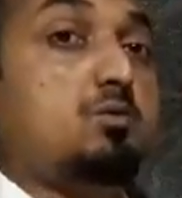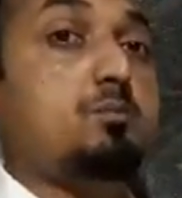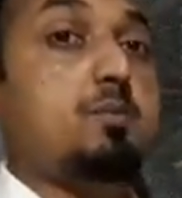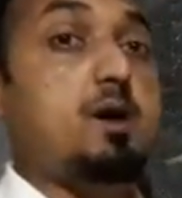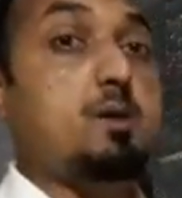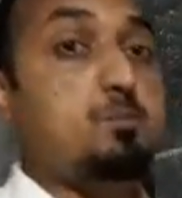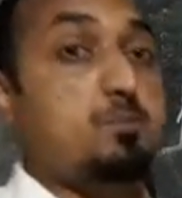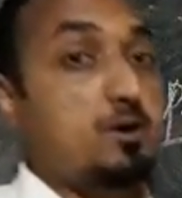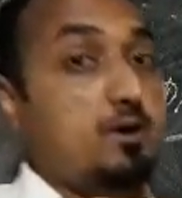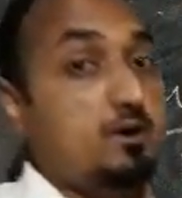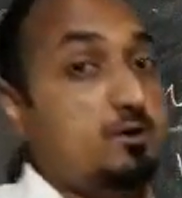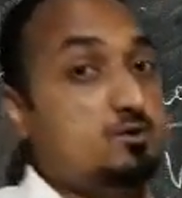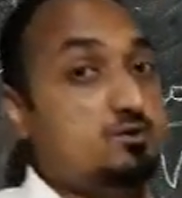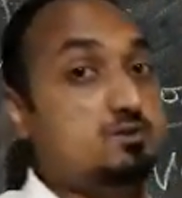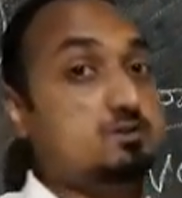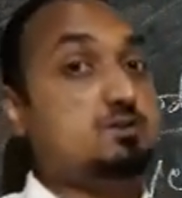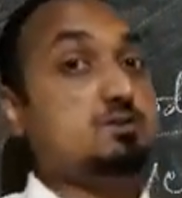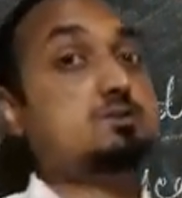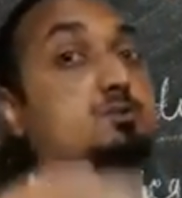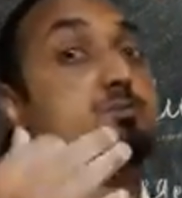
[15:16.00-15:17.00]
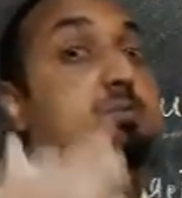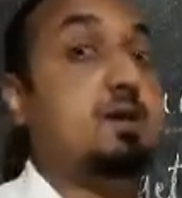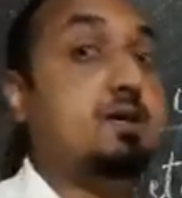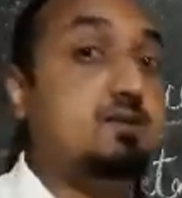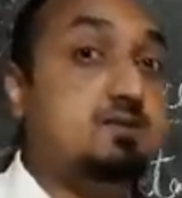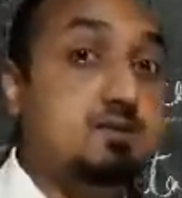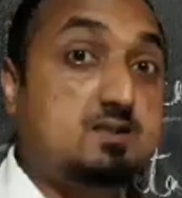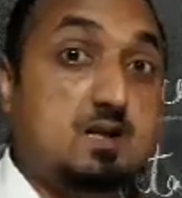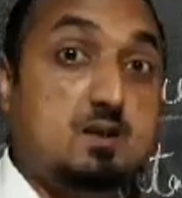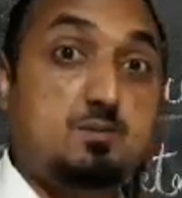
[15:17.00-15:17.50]
by producing this
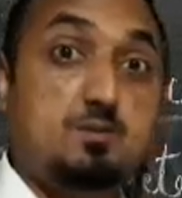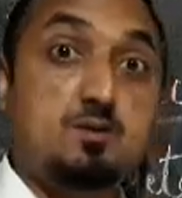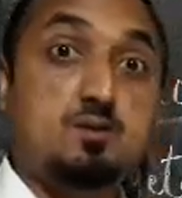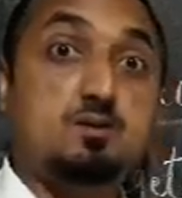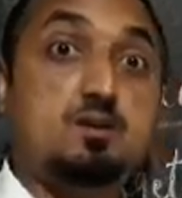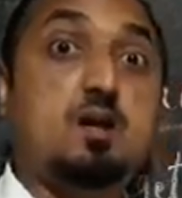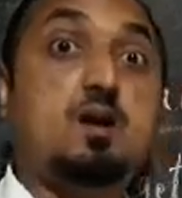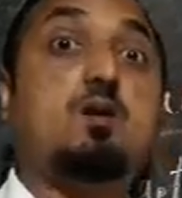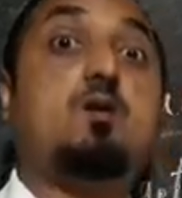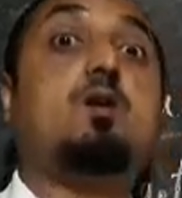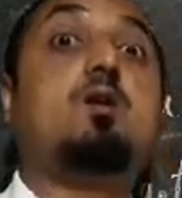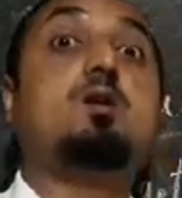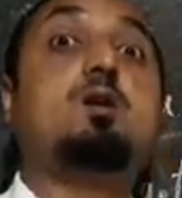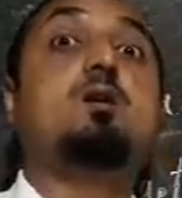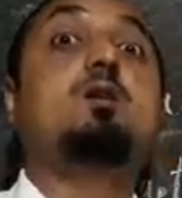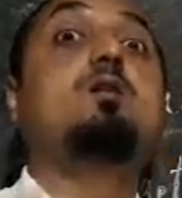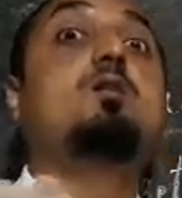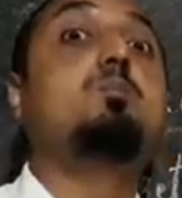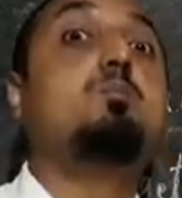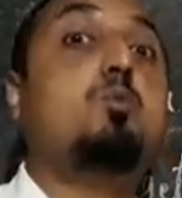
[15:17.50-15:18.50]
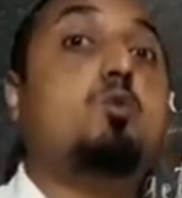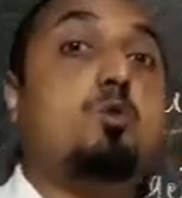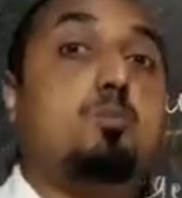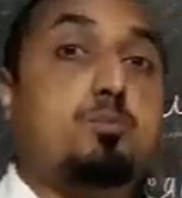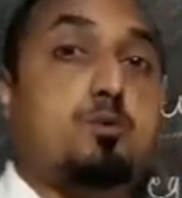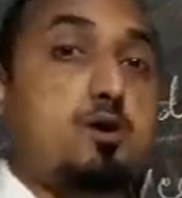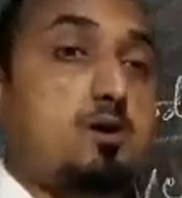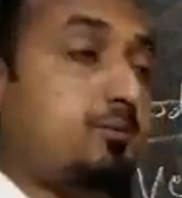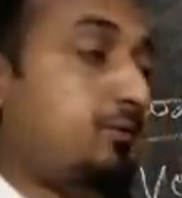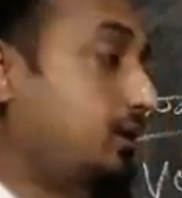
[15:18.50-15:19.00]
vegetable they are earning more
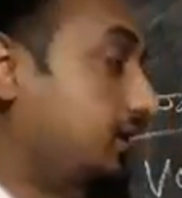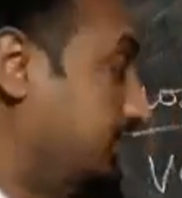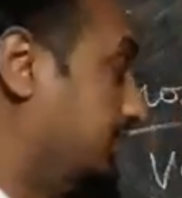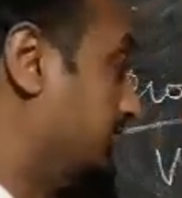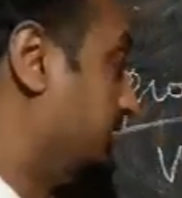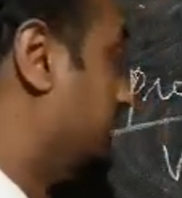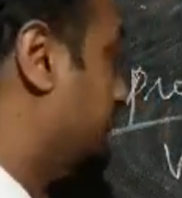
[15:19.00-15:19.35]
profit,